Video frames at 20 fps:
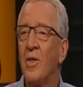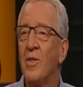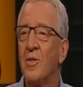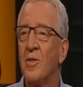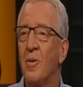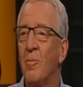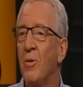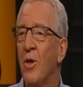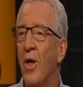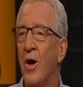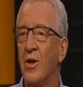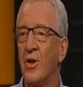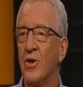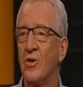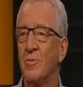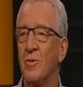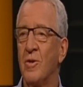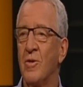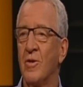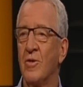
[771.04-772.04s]
the Blight
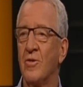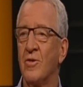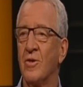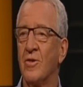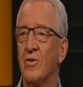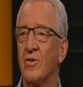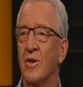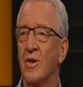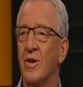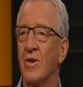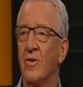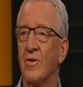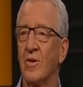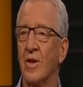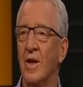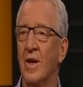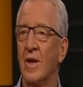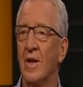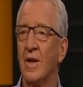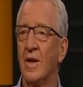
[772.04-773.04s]
experience at St Kilda.
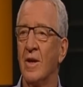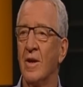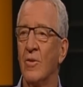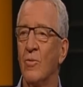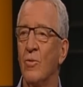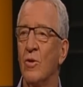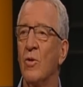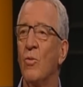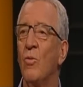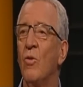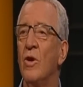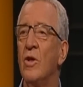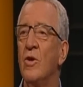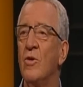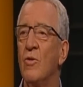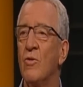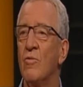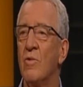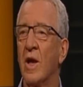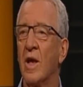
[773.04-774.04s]
What are
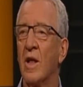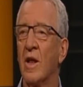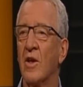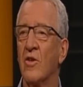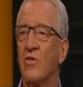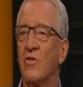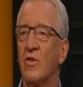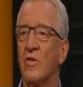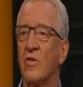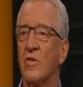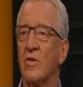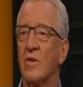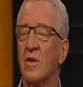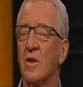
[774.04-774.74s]
your recollections?